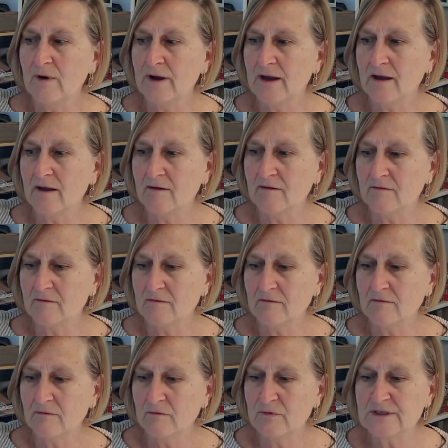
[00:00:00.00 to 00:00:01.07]
we
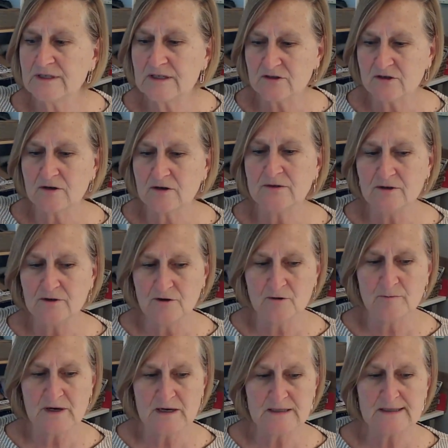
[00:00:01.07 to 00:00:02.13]
would start the
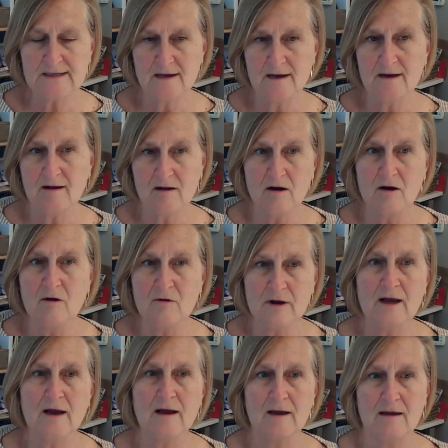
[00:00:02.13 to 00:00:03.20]
year by saying,
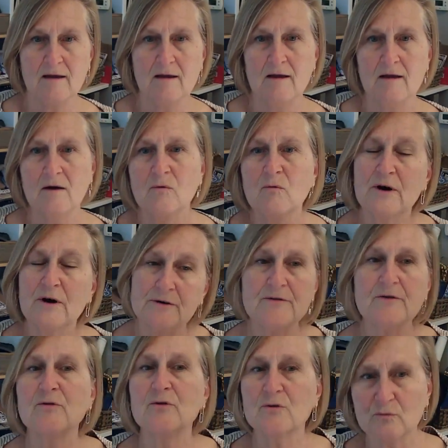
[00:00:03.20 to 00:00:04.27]
okay, what
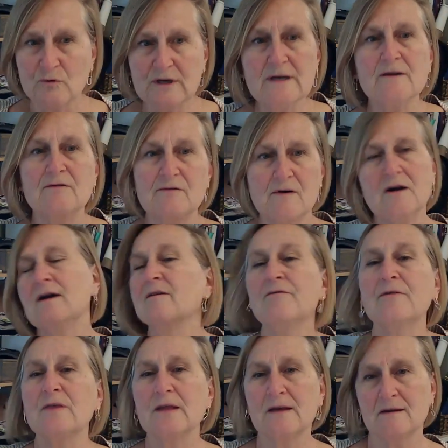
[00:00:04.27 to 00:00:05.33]
are the 3 to
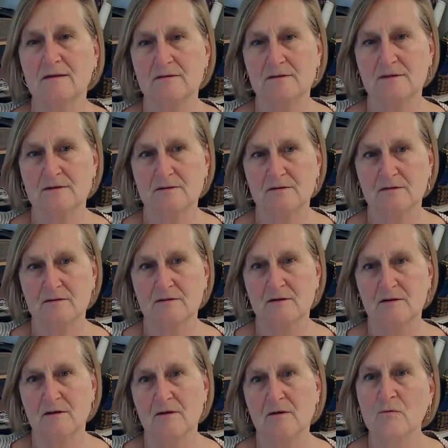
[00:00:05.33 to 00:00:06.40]
5 things
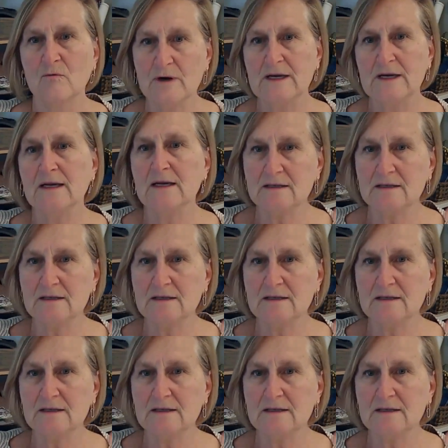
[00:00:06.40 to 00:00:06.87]
we